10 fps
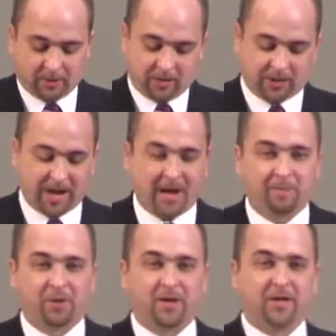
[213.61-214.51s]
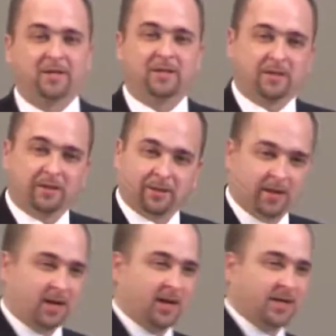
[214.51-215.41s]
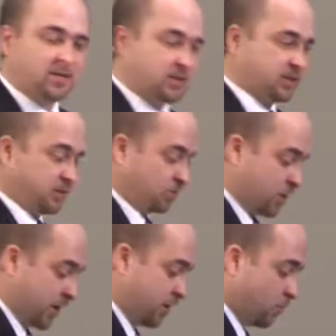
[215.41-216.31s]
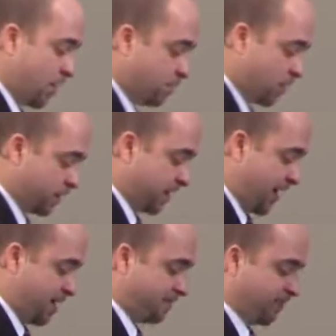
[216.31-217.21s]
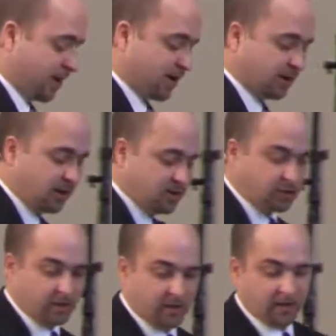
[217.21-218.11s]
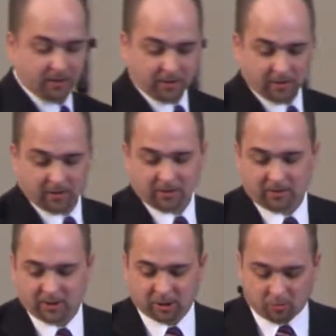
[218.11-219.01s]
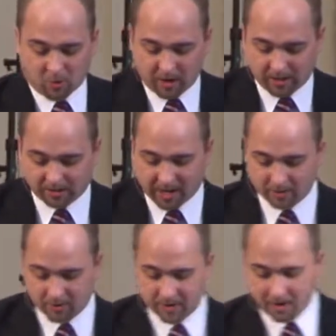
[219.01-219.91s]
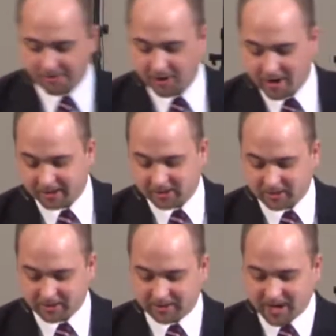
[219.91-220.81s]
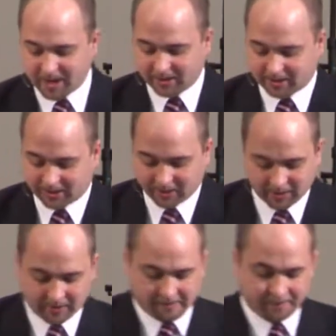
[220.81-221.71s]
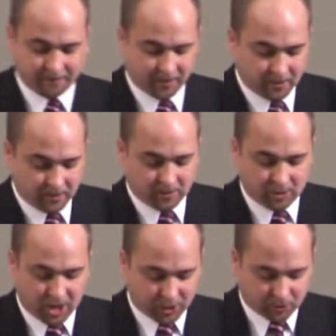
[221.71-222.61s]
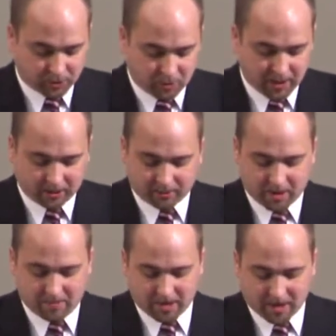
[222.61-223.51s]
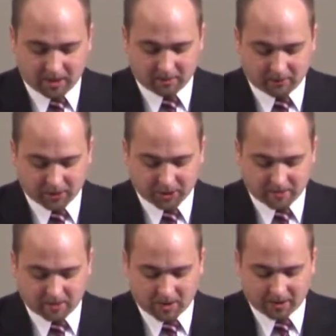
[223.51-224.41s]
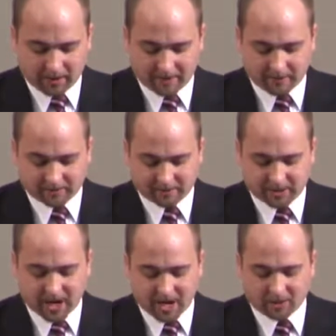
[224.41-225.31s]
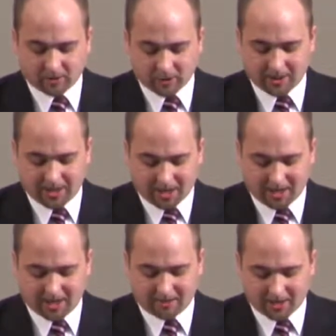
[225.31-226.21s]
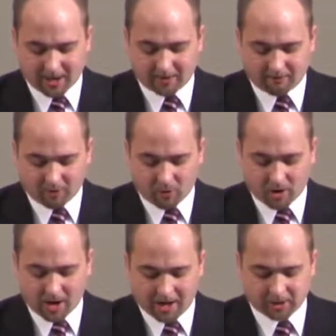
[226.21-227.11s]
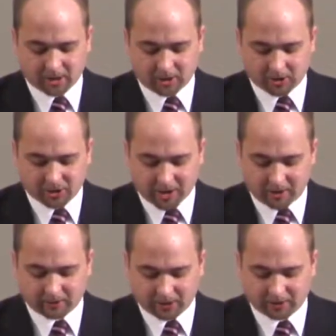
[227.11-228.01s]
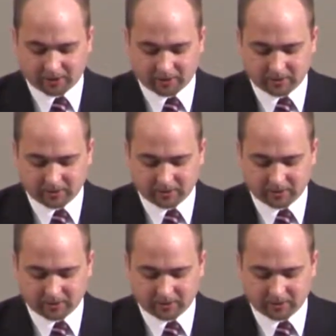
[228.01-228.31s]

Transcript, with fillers: Stand, please, and let's read it one more time very closely this morning, tethering our thoughts to the text. Joshua 23, beginning in verse number 11. Take good heed, therefore, unto yourselves.